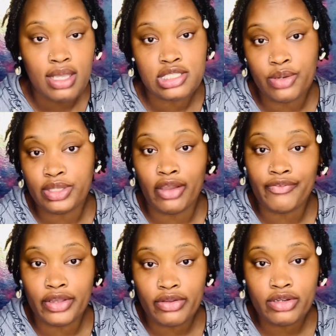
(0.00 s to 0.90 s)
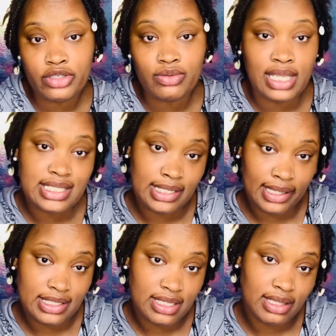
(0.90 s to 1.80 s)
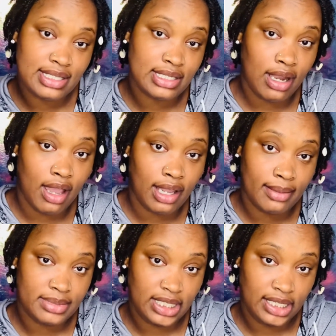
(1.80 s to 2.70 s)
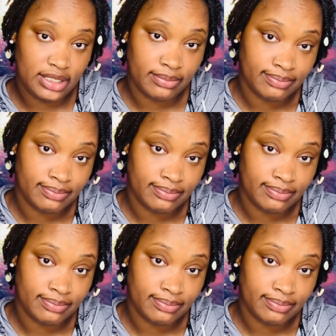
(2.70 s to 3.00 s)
So without further ado, let's get into this lock update.